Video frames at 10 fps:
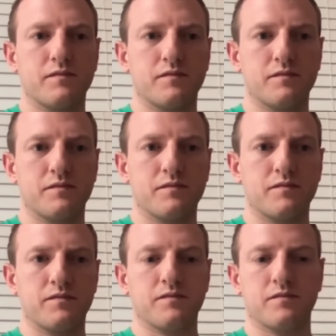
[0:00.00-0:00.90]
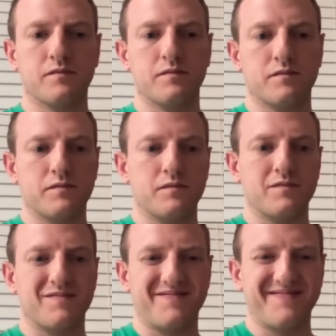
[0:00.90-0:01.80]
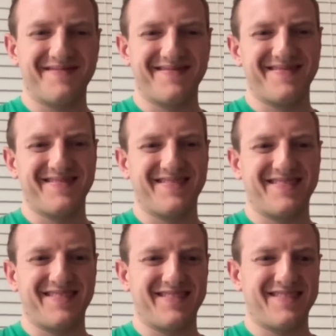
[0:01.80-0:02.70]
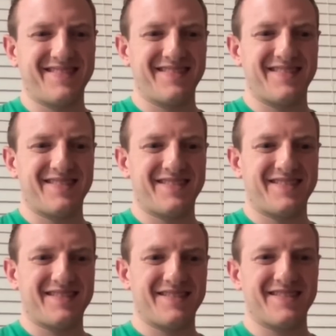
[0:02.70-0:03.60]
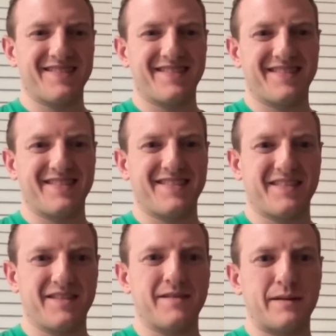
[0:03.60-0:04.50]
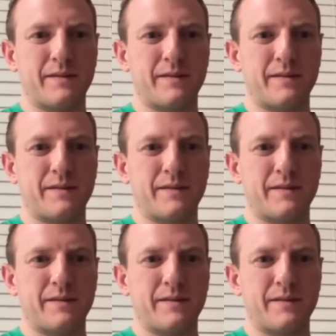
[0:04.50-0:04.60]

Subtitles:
The person shown says nothing.